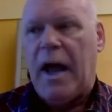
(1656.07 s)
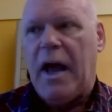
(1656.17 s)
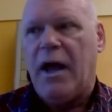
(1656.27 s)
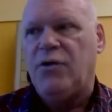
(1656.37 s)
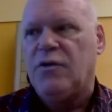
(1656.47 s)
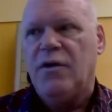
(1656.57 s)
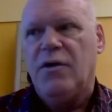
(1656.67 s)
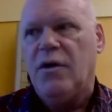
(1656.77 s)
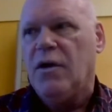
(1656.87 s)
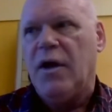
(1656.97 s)
And
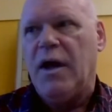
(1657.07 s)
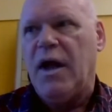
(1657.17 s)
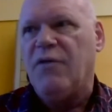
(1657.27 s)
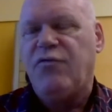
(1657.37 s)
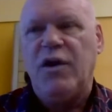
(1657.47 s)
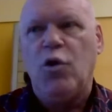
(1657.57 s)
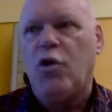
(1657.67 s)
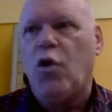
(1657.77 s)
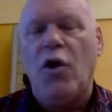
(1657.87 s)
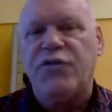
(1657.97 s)
if we
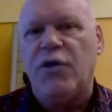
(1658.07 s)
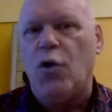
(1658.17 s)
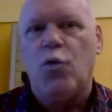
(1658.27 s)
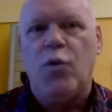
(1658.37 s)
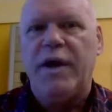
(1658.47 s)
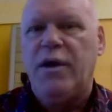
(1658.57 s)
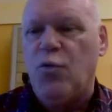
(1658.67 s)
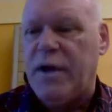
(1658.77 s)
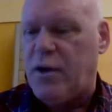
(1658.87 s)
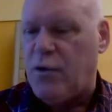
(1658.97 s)
look also,
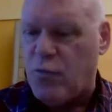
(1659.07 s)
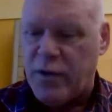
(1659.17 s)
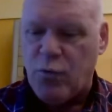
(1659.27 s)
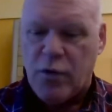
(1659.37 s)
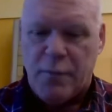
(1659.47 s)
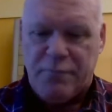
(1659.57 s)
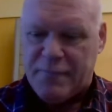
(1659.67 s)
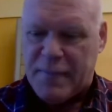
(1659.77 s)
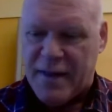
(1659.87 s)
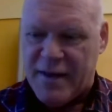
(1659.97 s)
we were
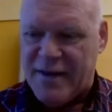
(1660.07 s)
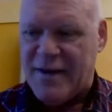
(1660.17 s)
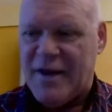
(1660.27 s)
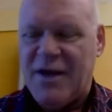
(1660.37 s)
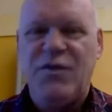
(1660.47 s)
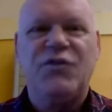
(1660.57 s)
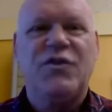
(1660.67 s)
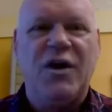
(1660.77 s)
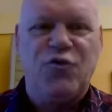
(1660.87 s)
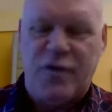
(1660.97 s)
in
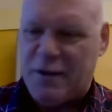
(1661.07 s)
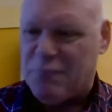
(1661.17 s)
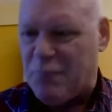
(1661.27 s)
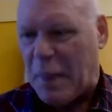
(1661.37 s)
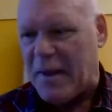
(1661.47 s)
this country,